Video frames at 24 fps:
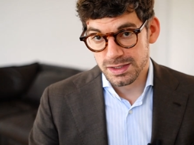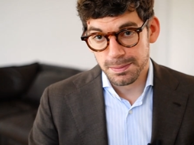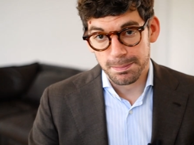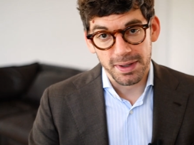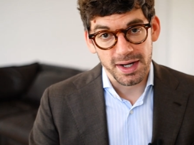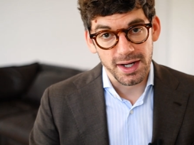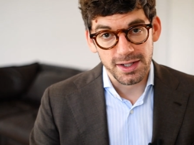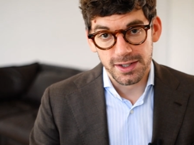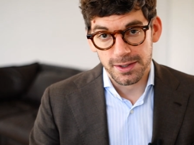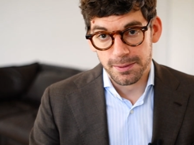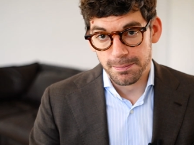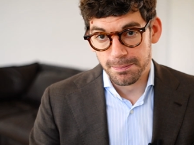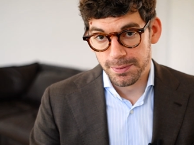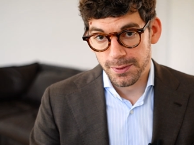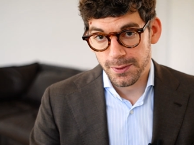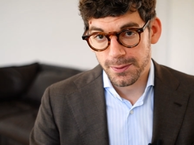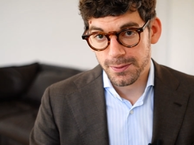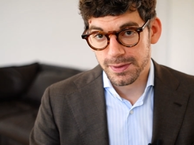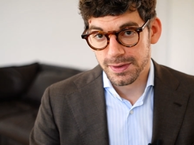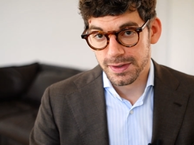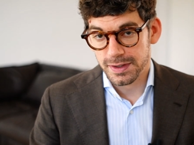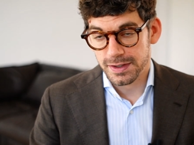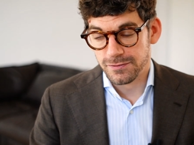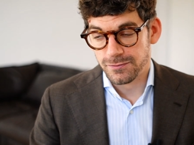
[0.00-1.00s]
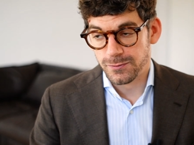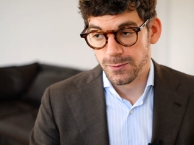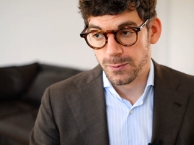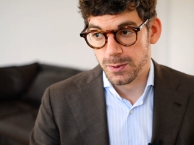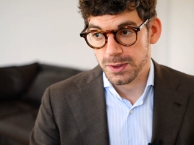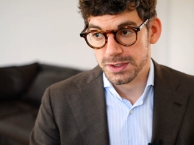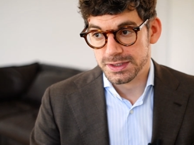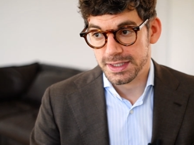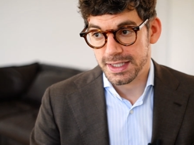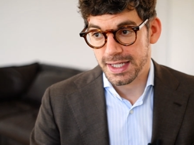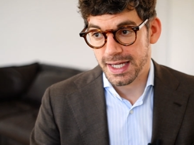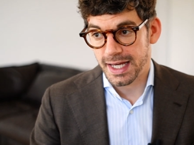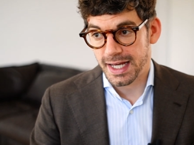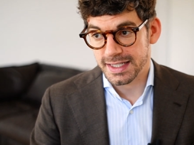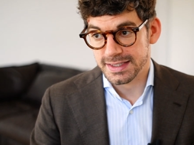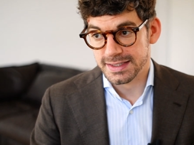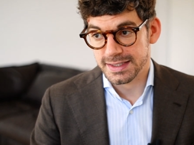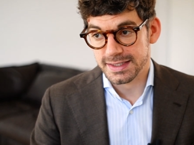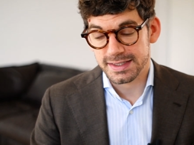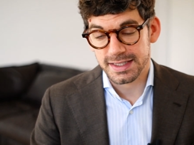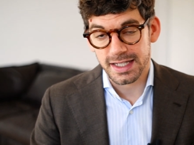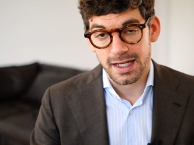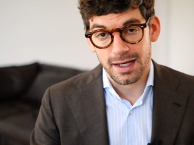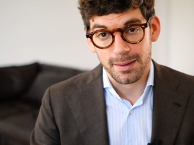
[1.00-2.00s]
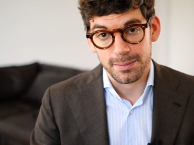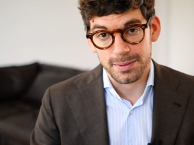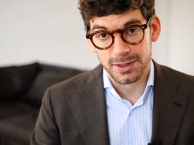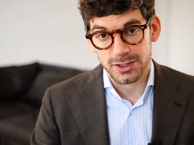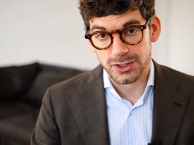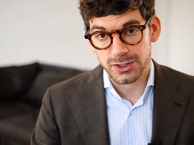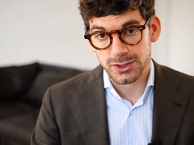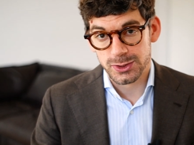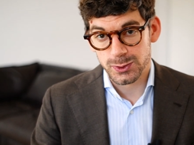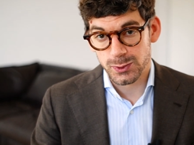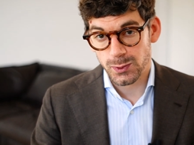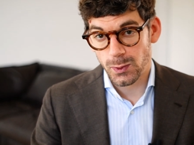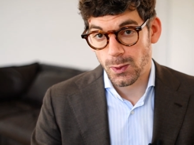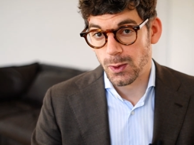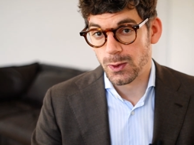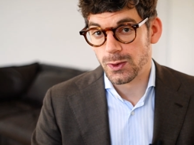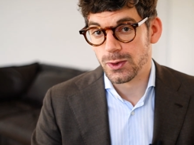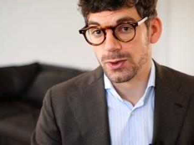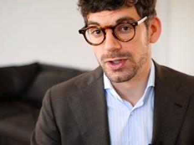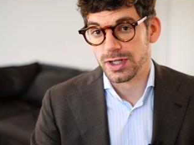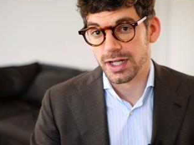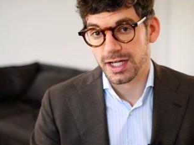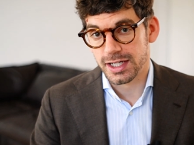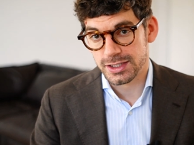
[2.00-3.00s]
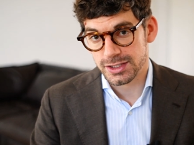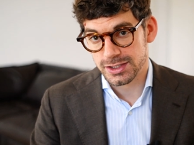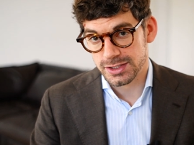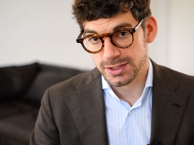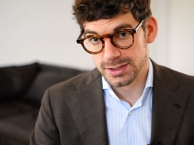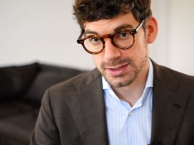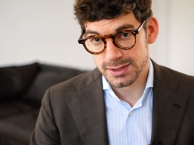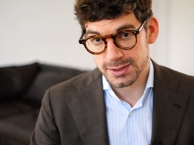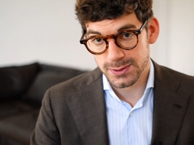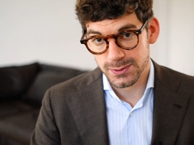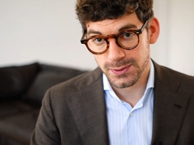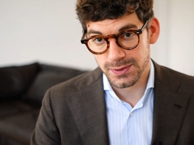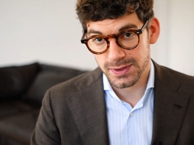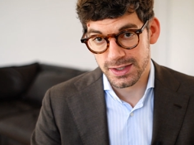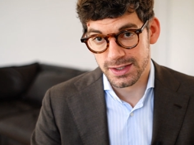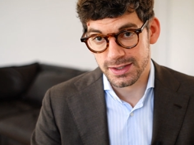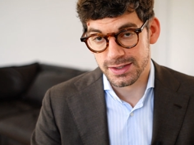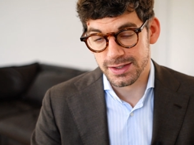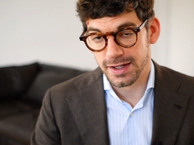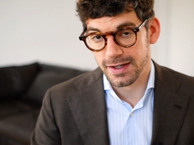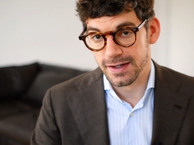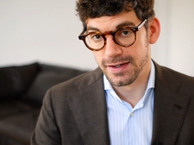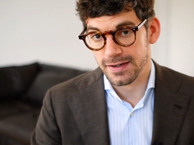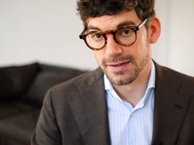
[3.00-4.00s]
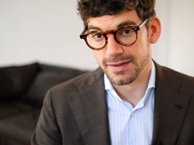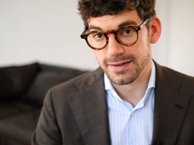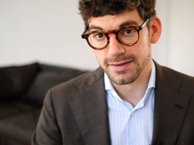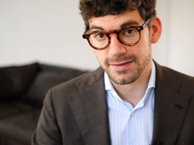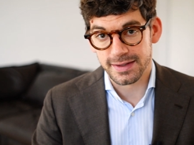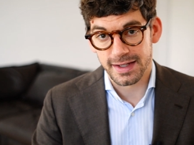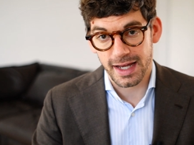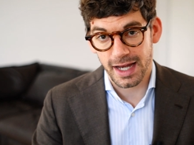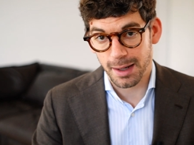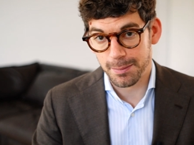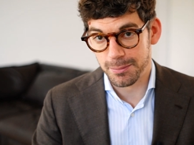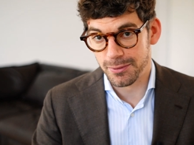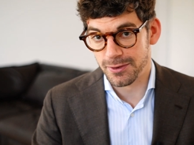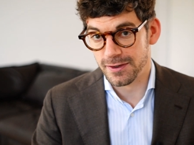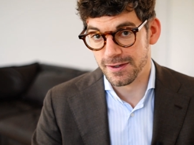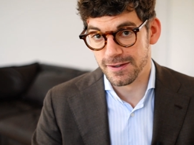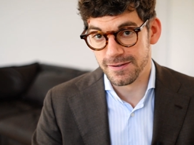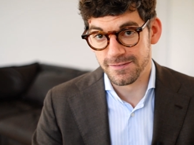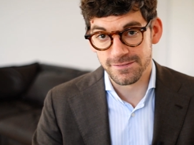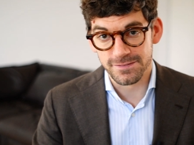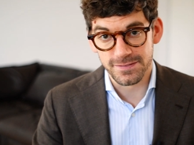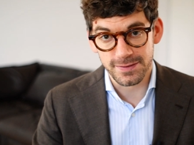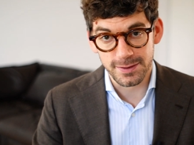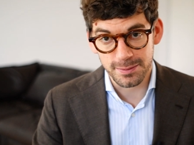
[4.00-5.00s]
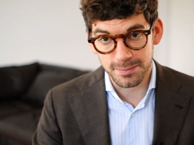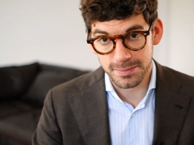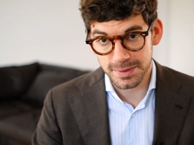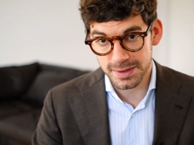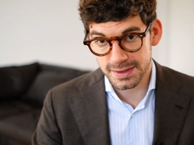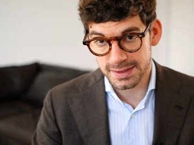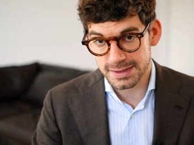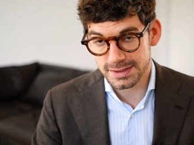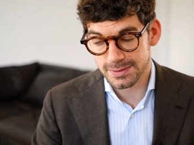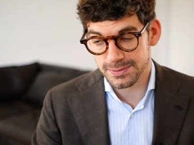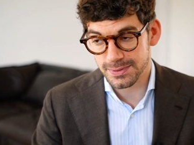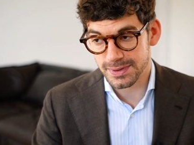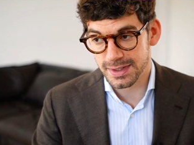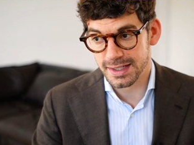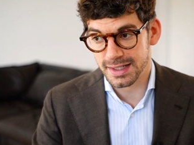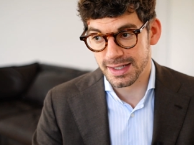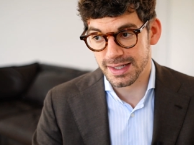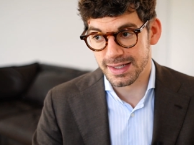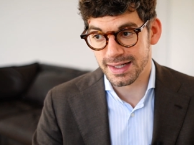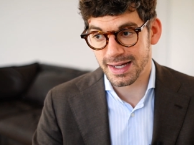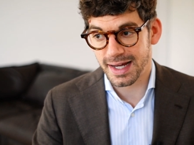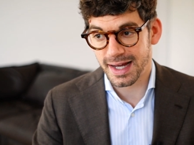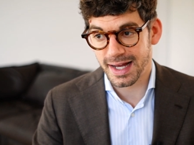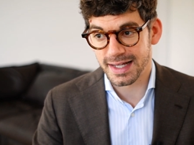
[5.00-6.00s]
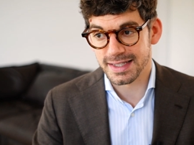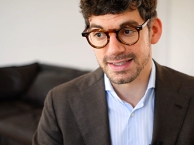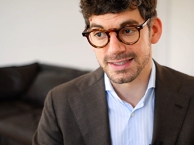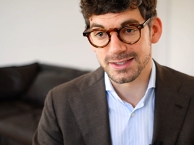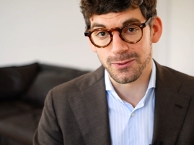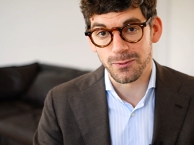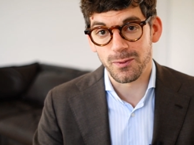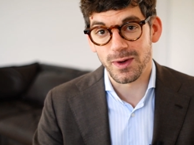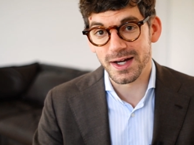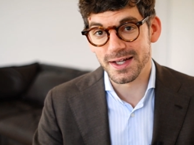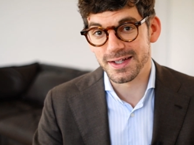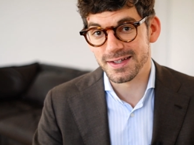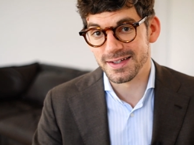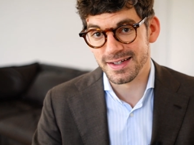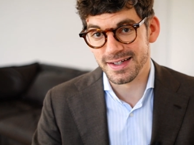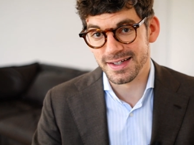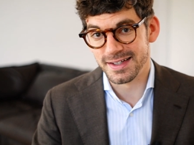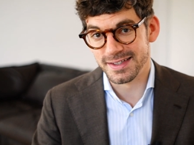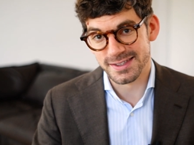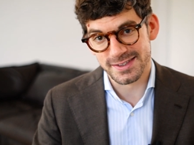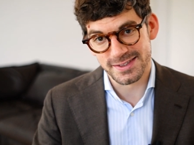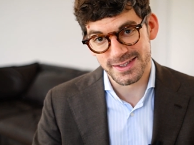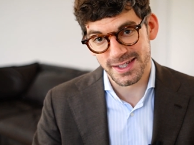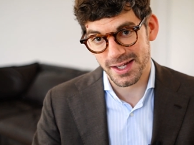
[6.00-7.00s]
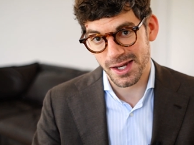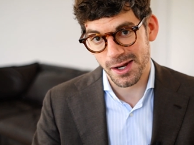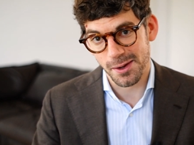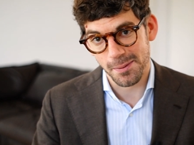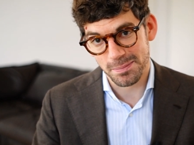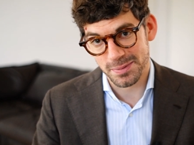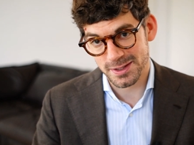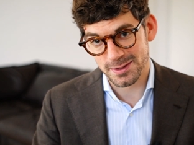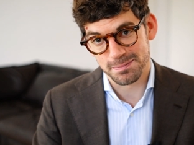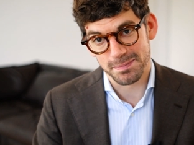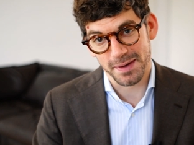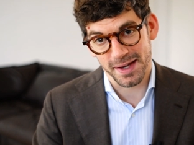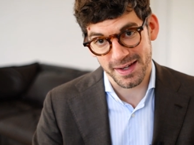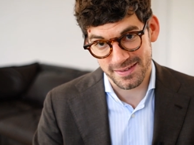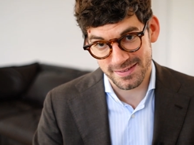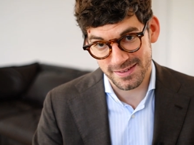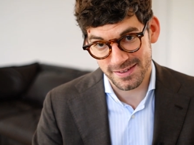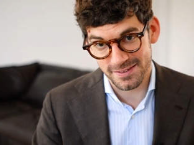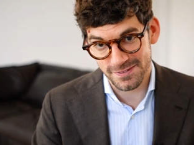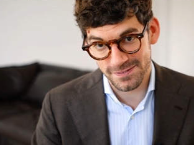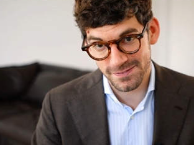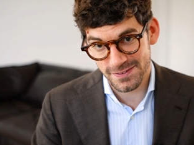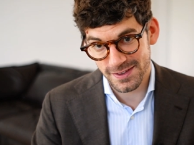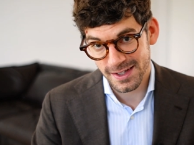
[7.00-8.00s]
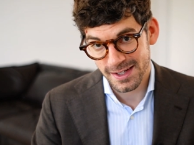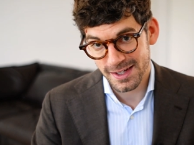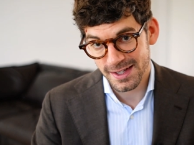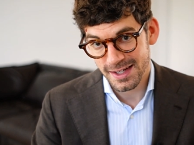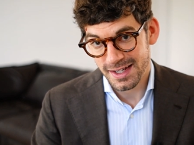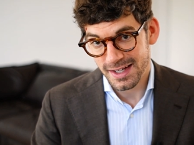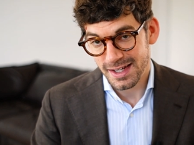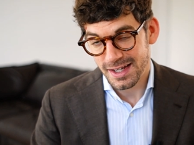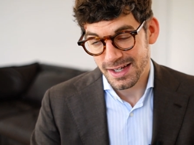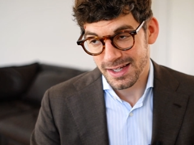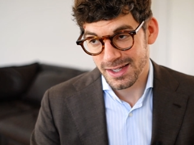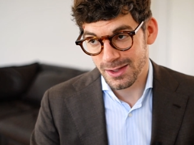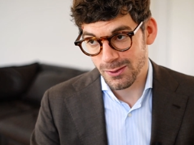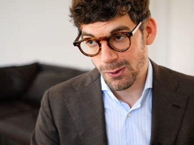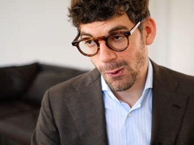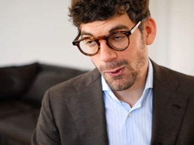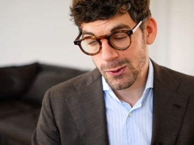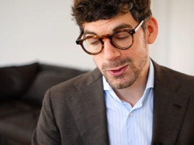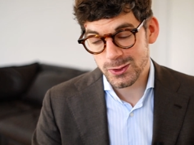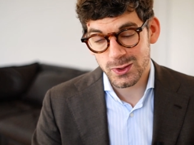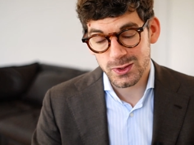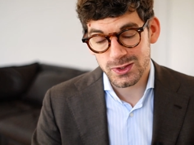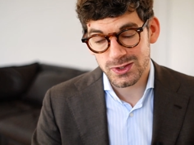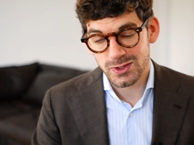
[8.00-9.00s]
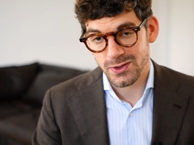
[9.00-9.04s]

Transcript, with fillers: as a buyer and broker, of course, he has established strong connections to the entire camera and film industry and has quite an insider perspective. He also